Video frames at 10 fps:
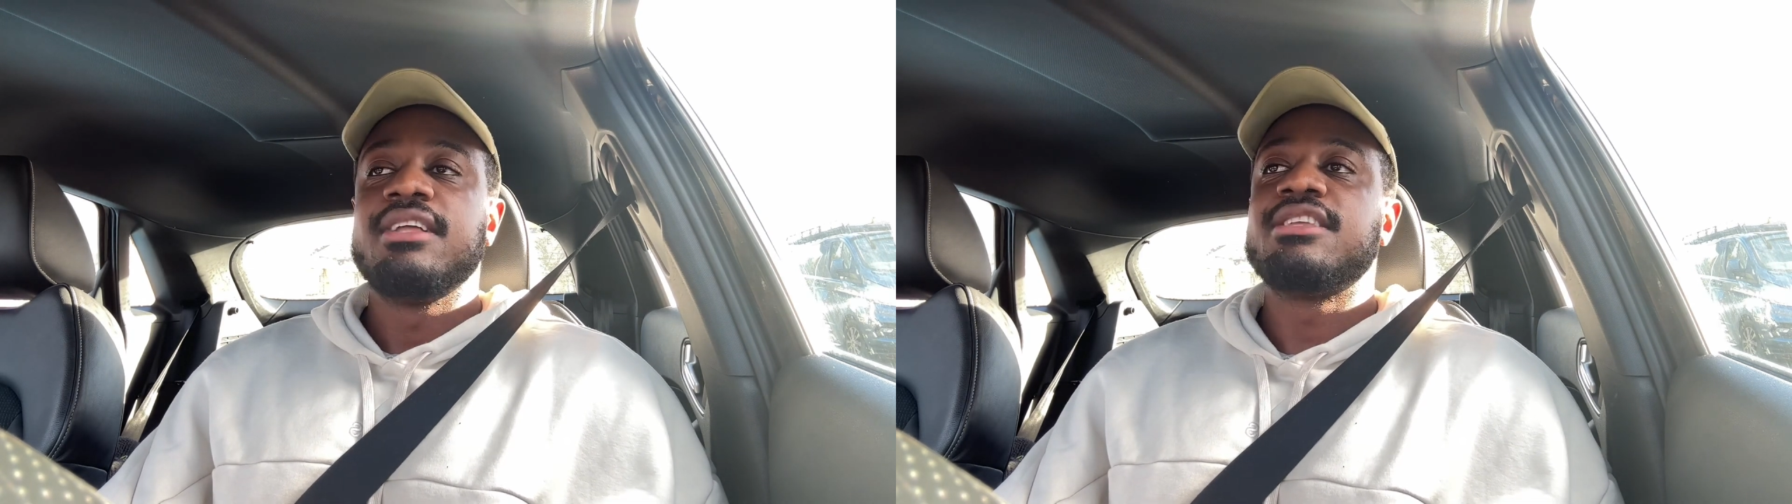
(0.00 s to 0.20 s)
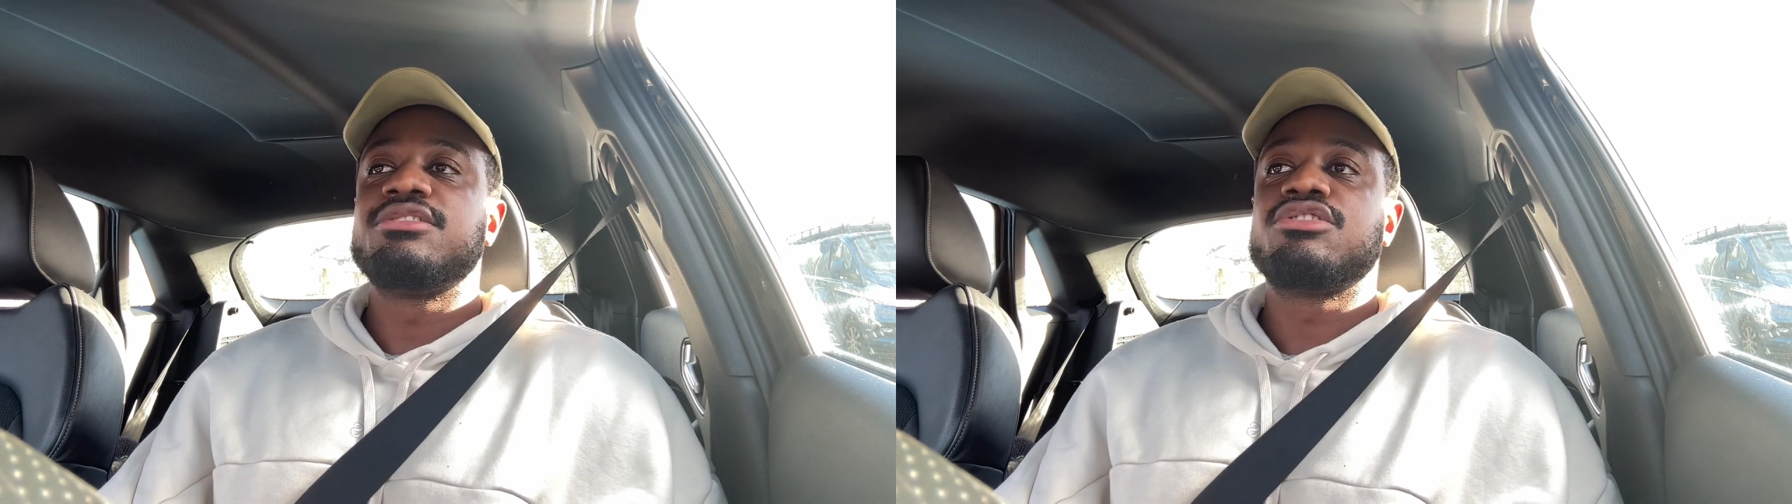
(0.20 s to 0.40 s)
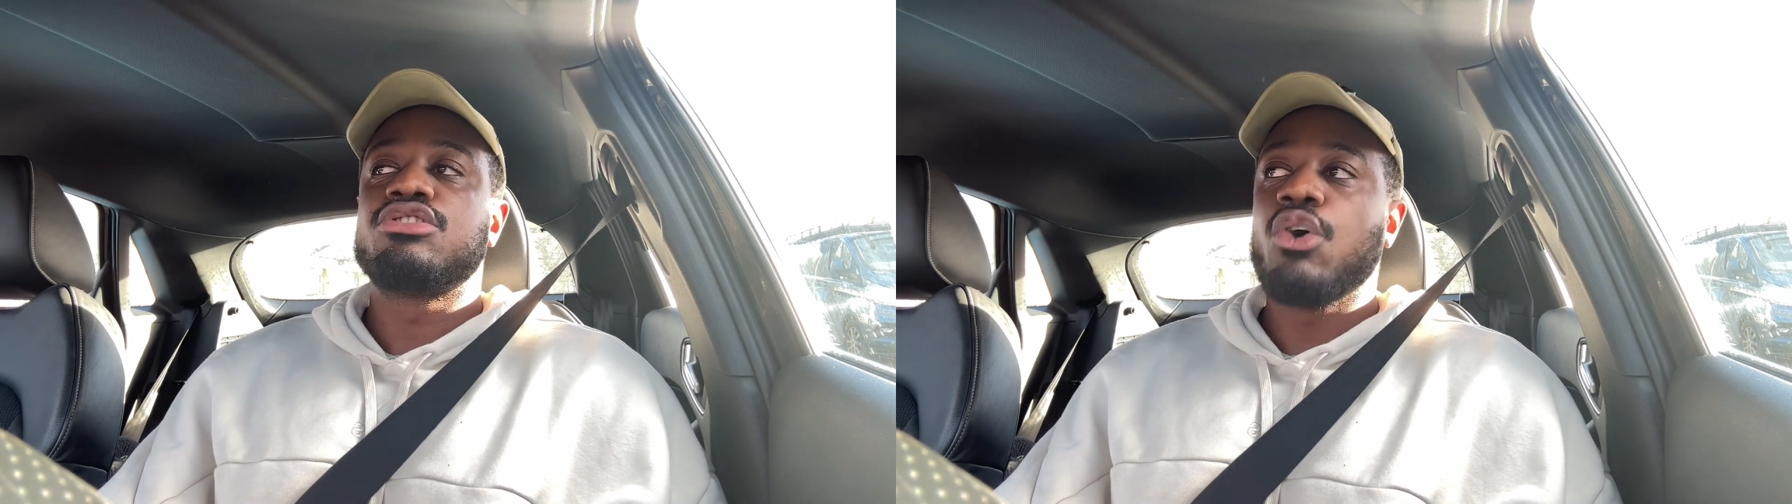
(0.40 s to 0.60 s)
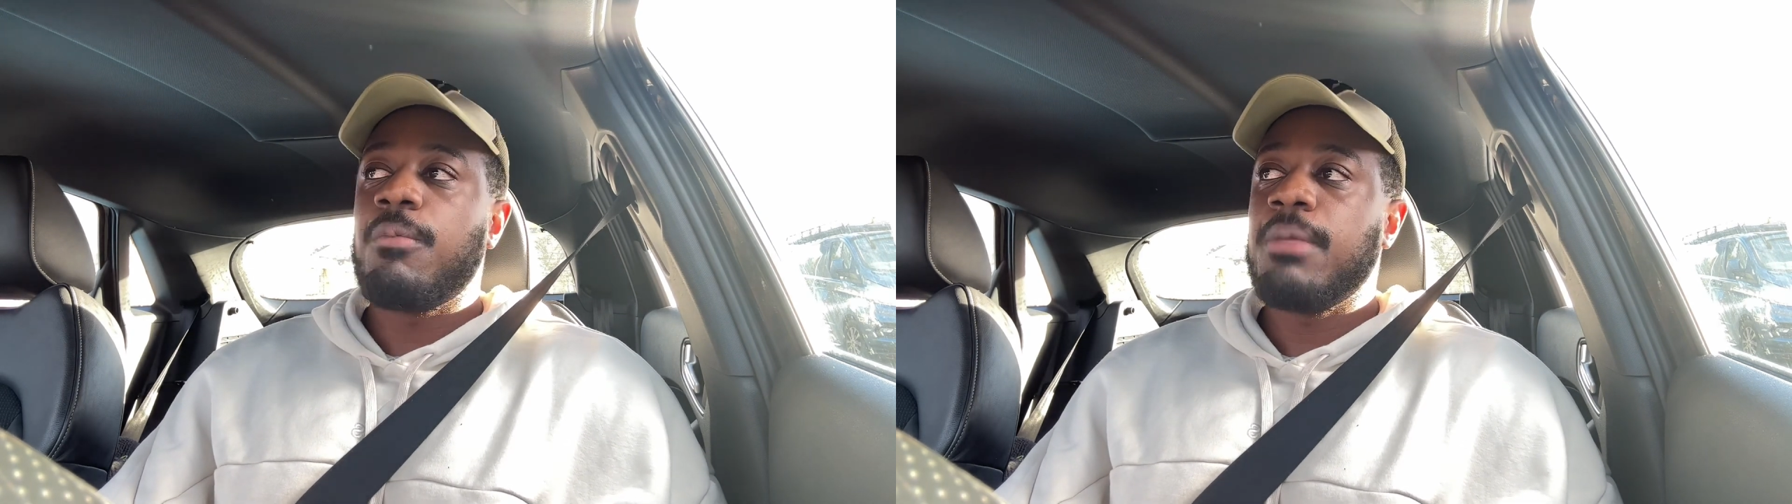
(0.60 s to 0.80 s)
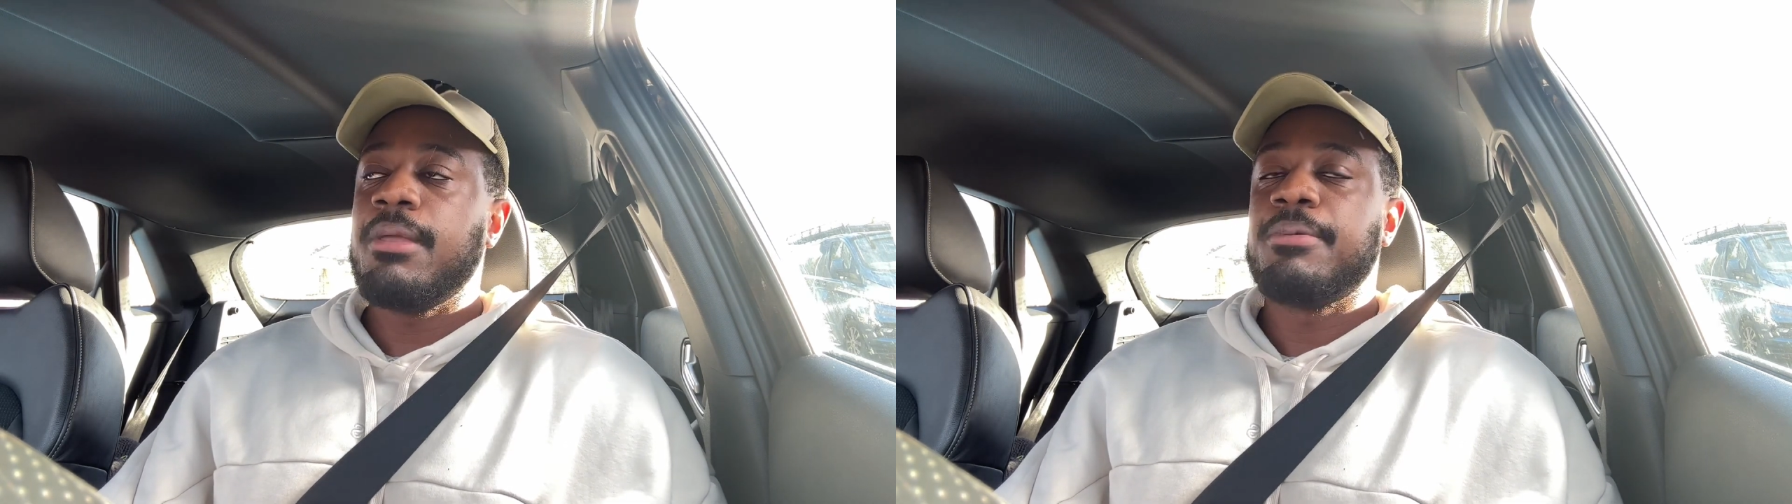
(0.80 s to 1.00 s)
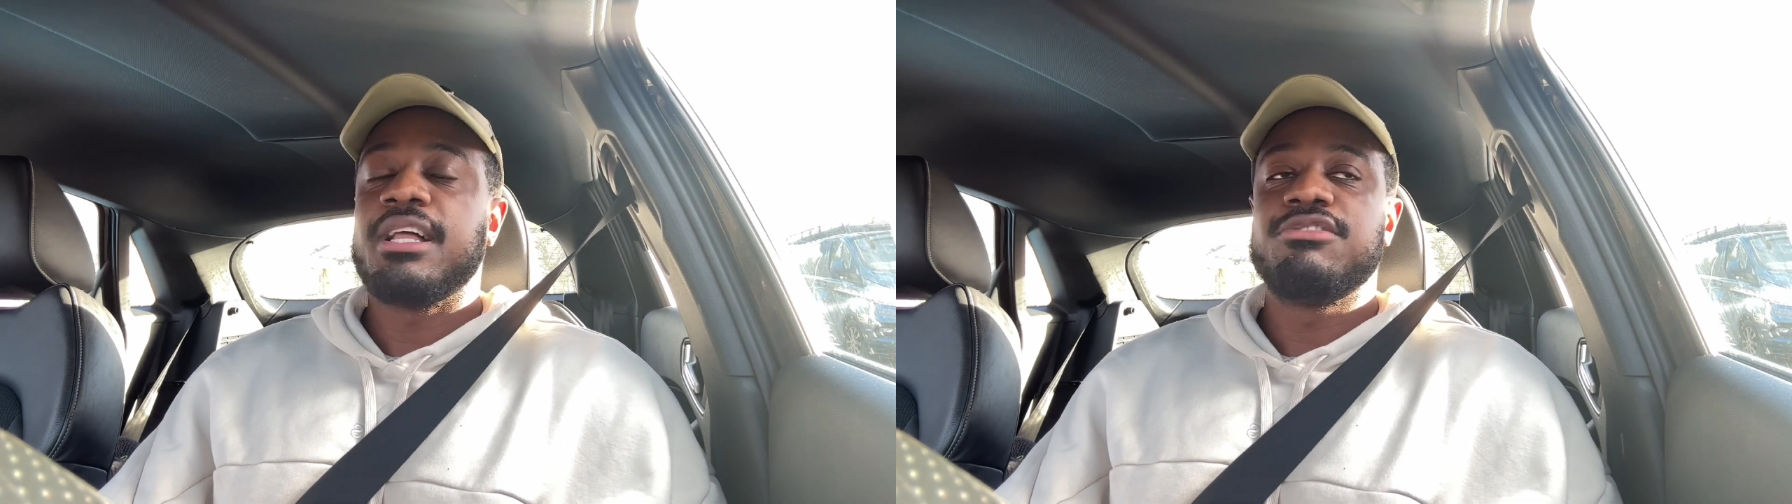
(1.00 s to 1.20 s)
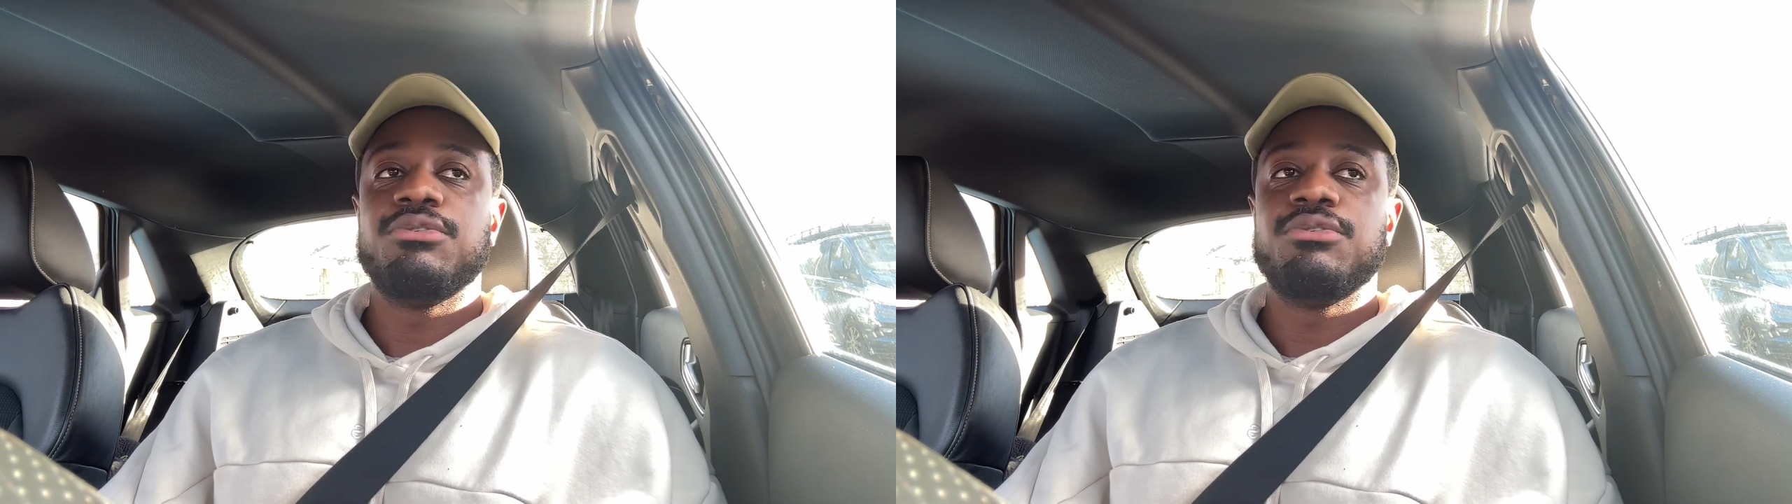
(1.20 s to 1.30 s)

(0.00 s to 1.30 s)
There's so many people that